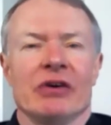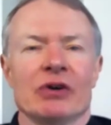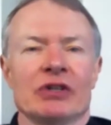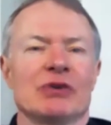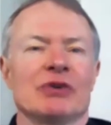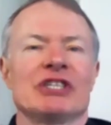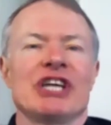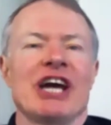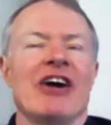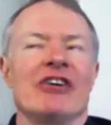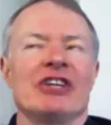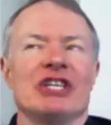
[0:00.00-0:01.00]
Or to a
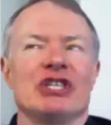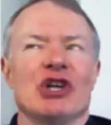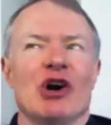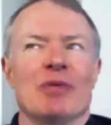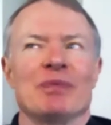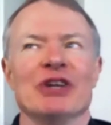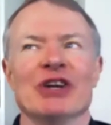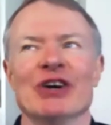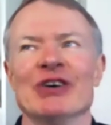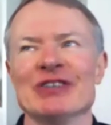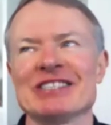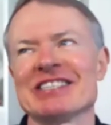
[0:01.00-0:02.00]
charity shop, you know,
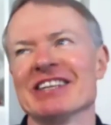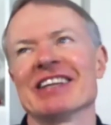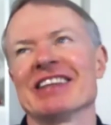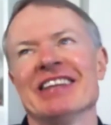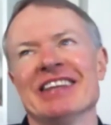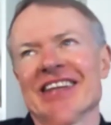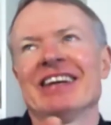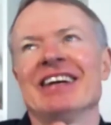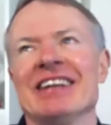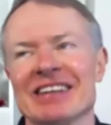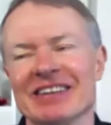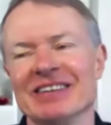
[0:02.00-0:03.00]
yeah. It's like that
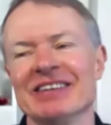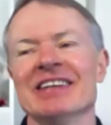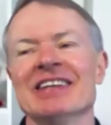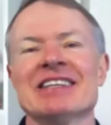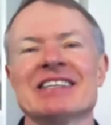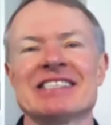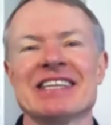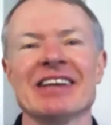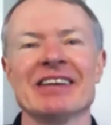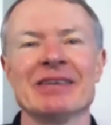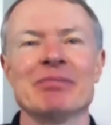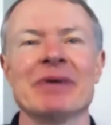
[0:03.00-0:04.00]
they can
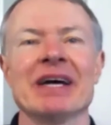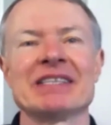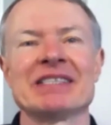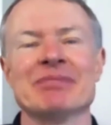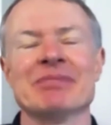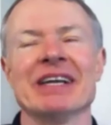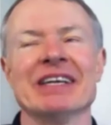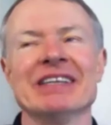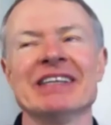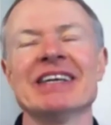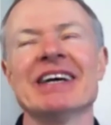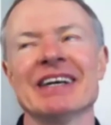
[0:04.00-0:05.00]
sell it and make some
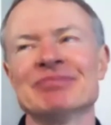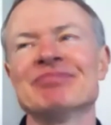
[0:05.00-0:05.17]
money. Yeah.